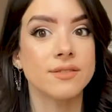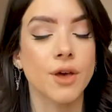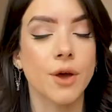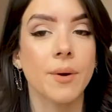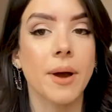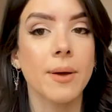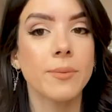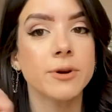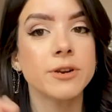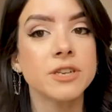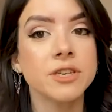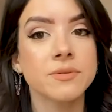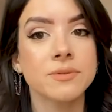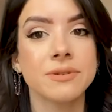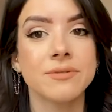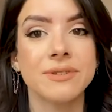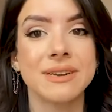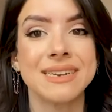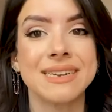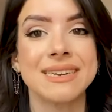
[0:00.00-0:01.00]
though, I wanted to
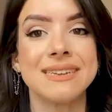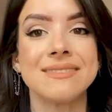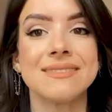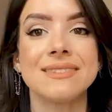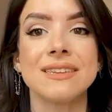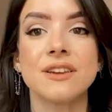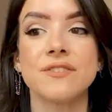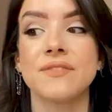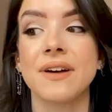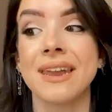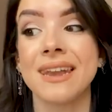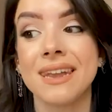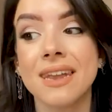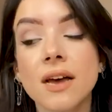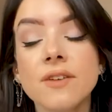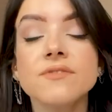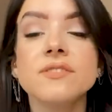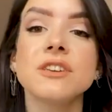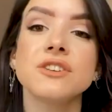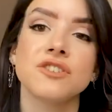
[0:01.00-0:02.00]
reread it and see if I
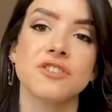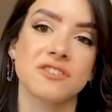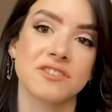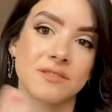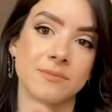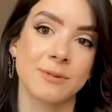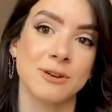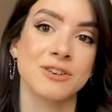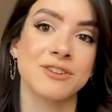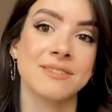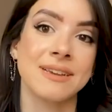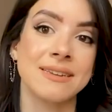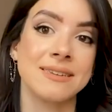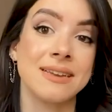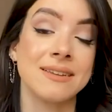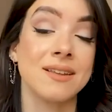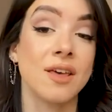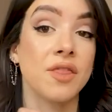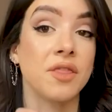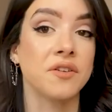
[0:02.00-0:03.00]
loved it just as much as I
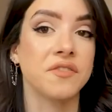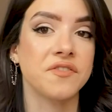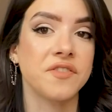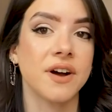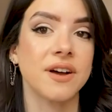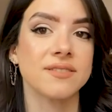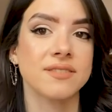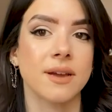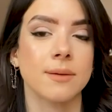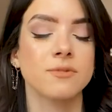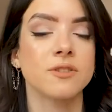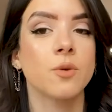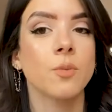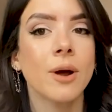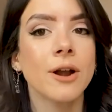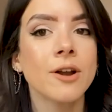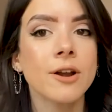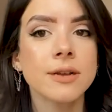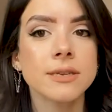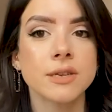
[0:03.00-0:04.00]
did the first time. So
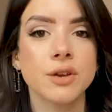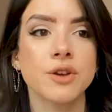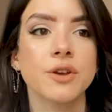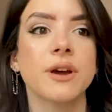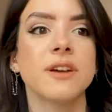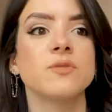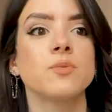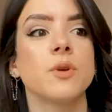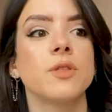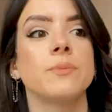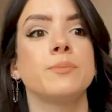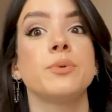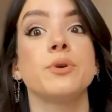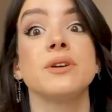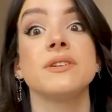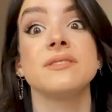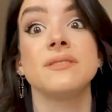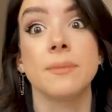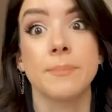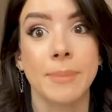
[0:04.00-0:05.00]
why don't I tell you guys what the book
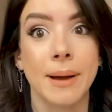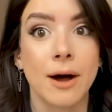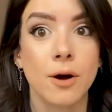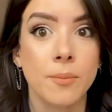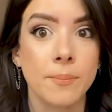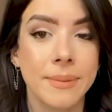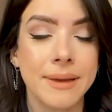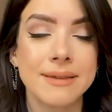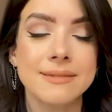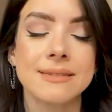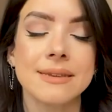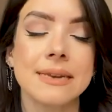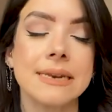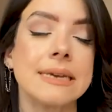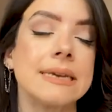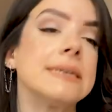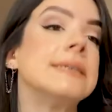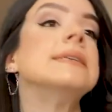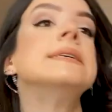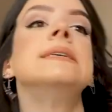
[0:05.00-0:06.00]
is about
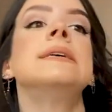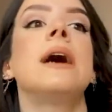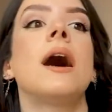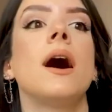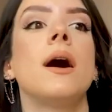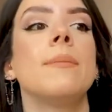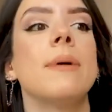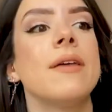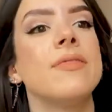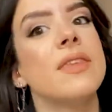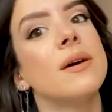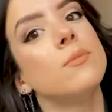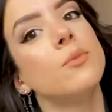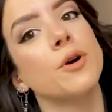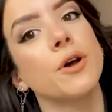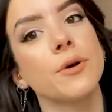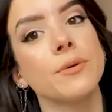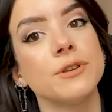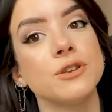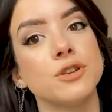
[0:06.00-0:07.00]
basically, and then we'll
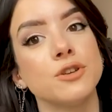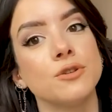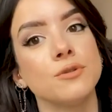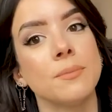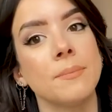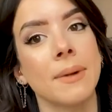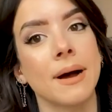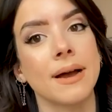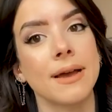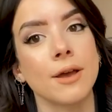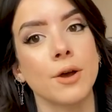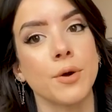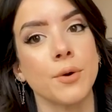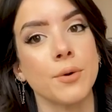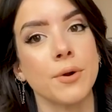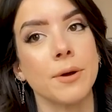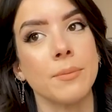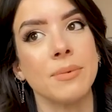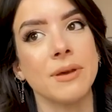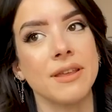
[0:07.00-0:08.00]
go into my
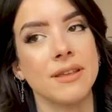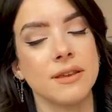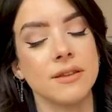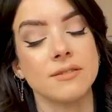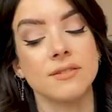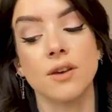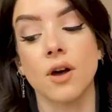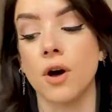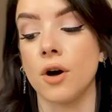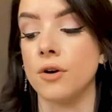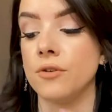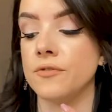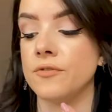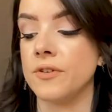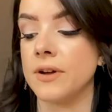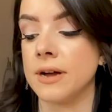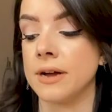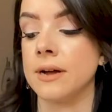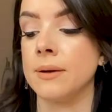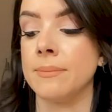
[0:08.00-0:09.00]
own opinions of
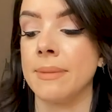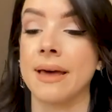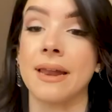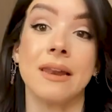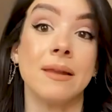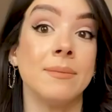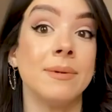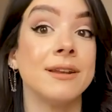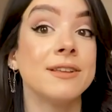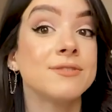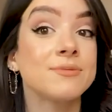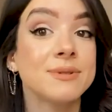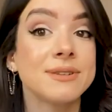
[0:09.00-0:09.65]
Madeline Miller's